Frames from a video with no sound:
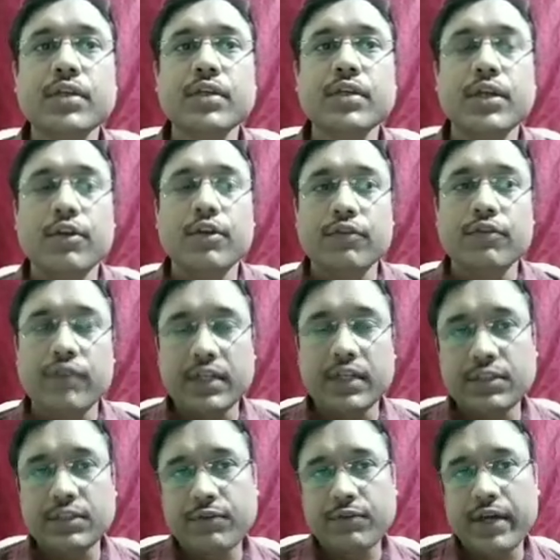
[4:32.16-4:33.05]

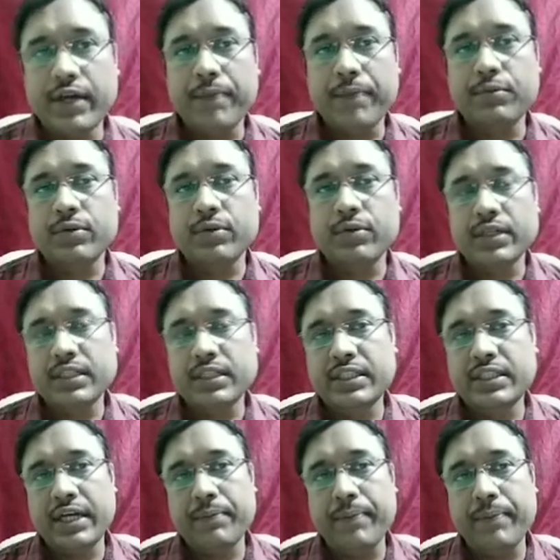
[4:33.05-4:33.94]
first we have to
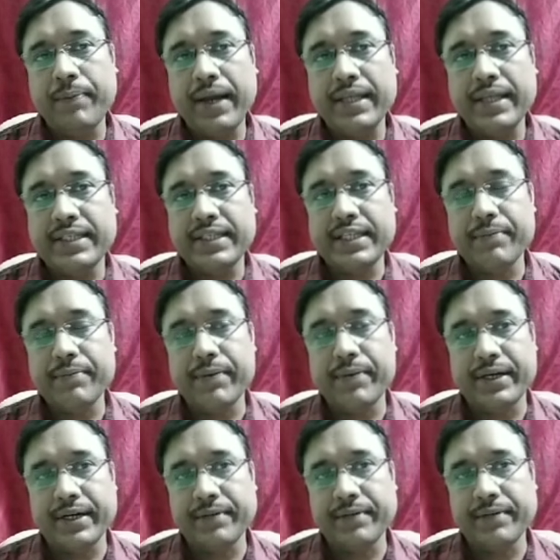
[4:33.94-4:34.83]
understand balancing
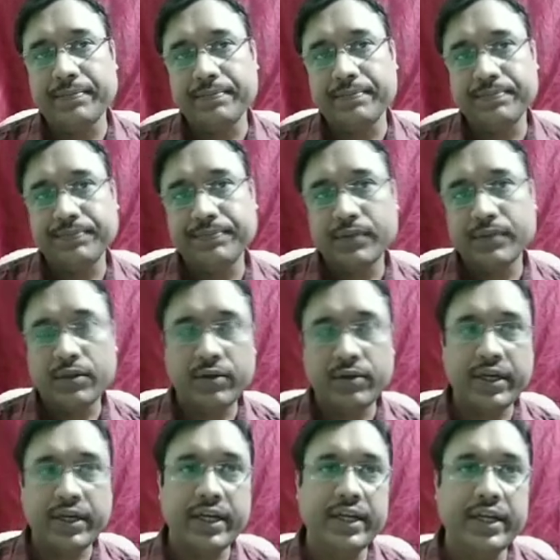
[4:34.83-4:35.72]
method.
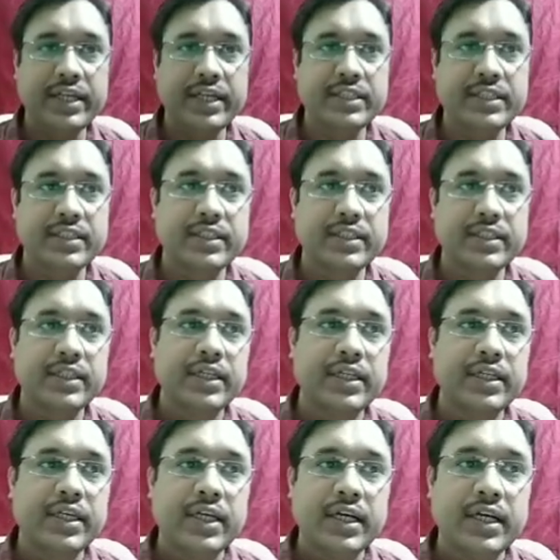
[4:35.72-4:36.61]
Okay, next
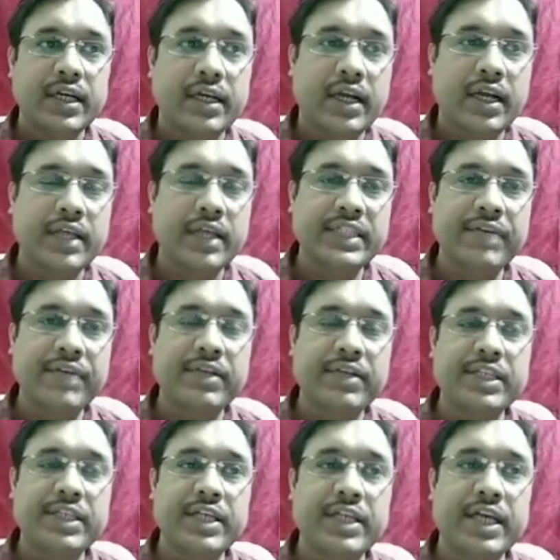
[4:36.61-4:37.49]
class I will
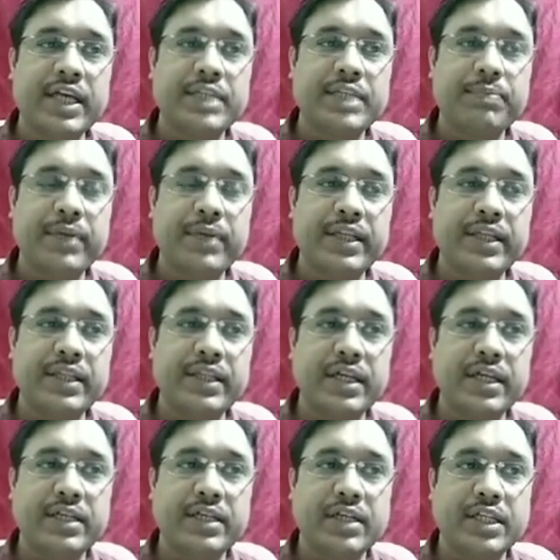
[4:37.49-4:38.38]
explain the
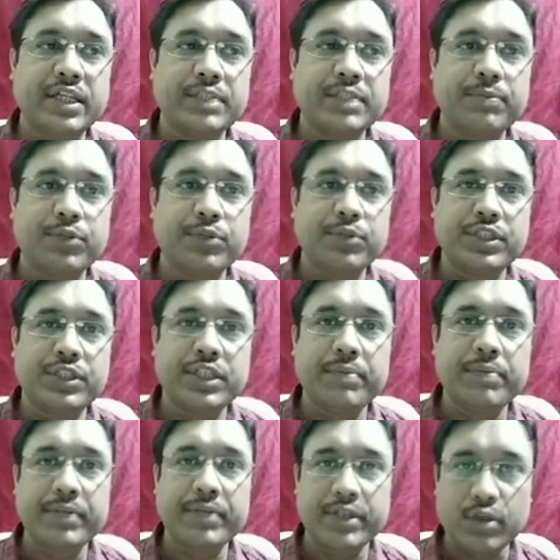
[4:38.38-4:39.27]
transposition
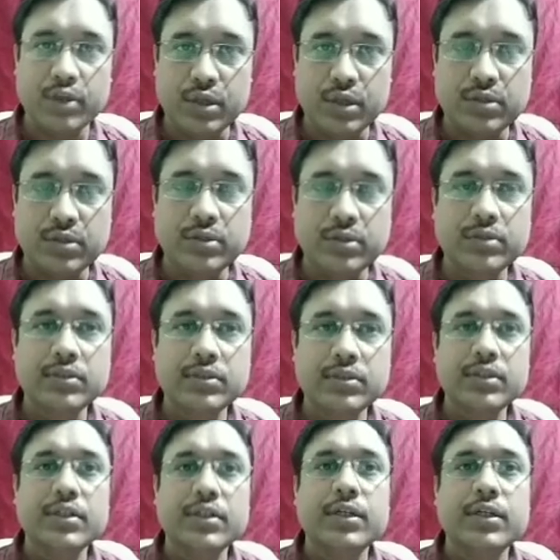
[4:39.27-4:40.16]
method also.
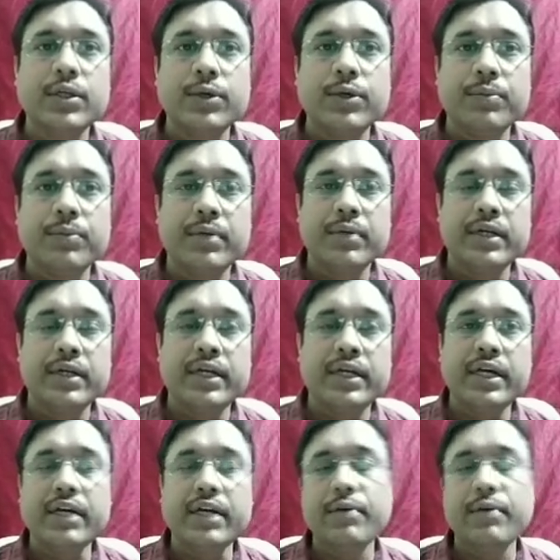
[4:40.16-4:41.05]
But
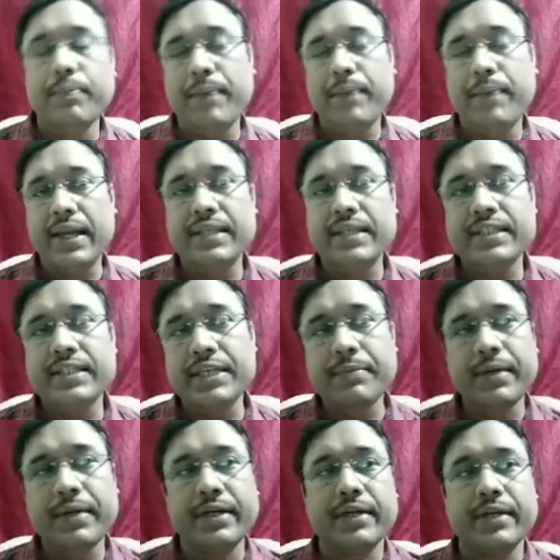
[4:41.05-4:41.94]
here balancing
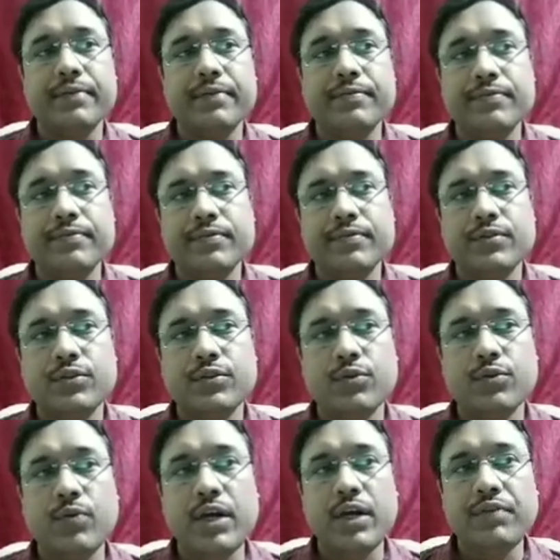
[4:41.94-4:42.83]
method. So
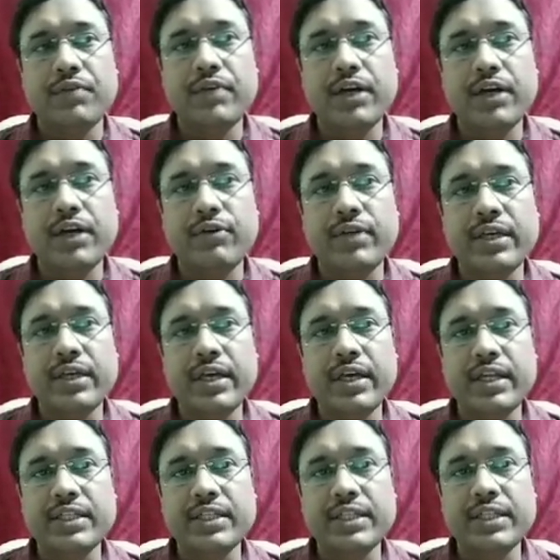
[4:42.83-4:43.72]
what we are doing here
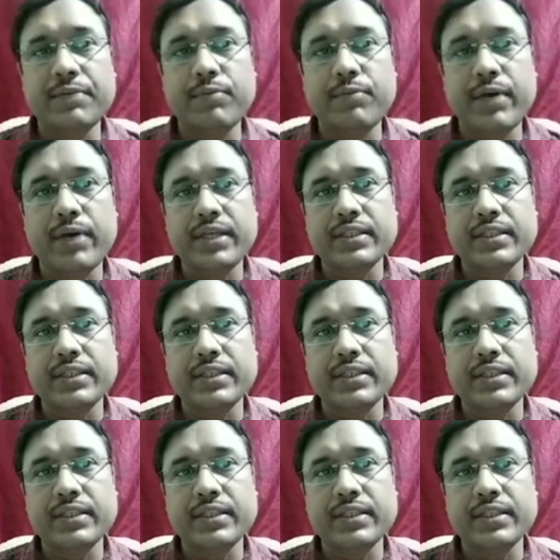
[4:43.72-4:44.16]
stepwise,